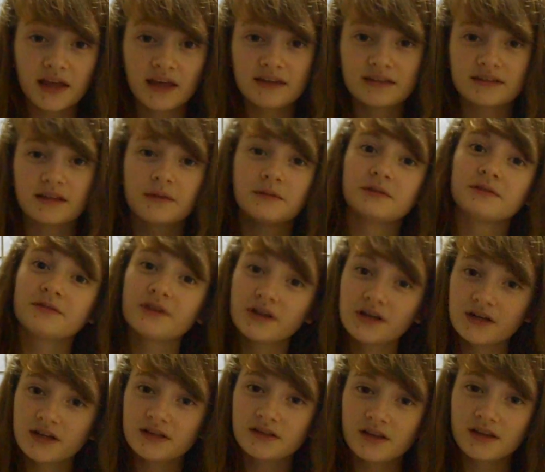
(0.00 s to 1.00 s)
But in my
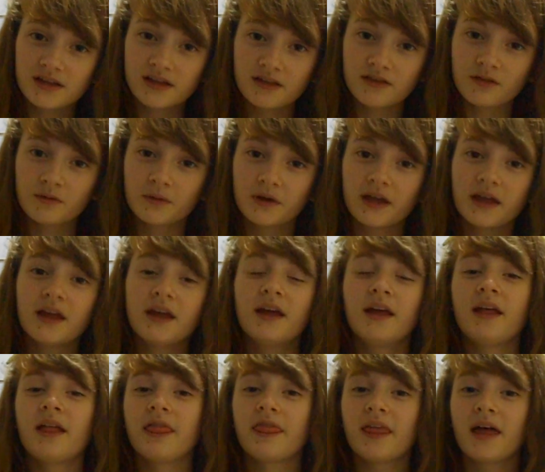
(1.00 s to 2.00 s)
case, I was very lucky
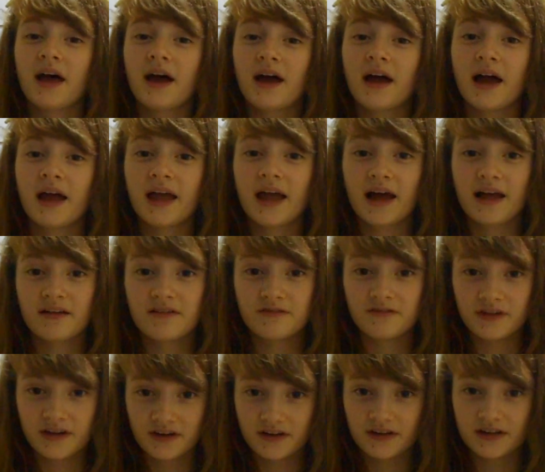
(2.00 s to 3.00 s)
in the way that
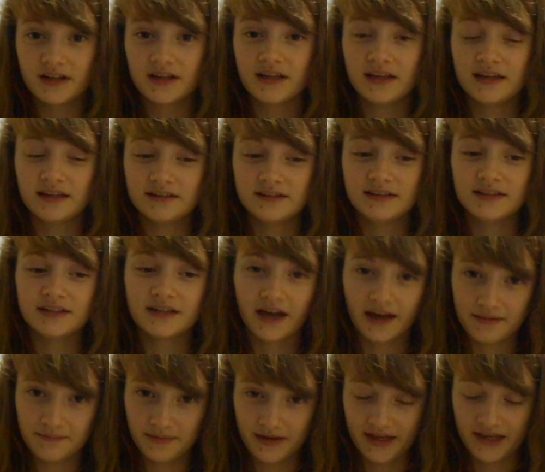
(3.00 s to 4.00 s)
I had a
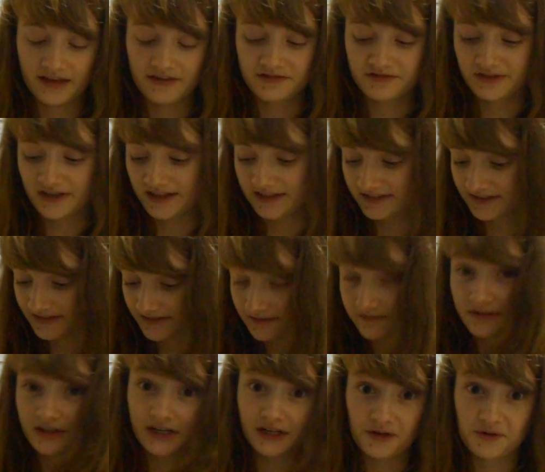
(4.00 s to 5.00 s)
very easy time making
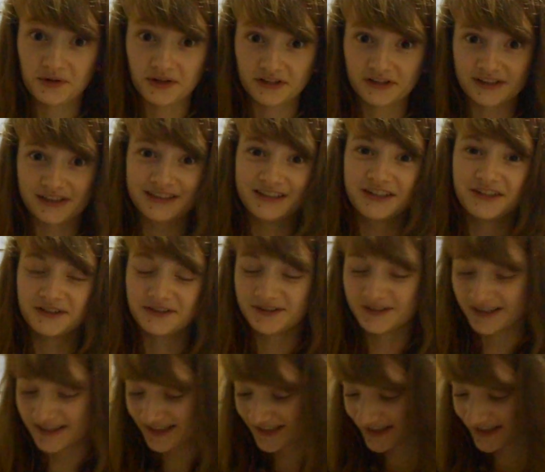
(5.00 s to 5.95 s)
friends very quickly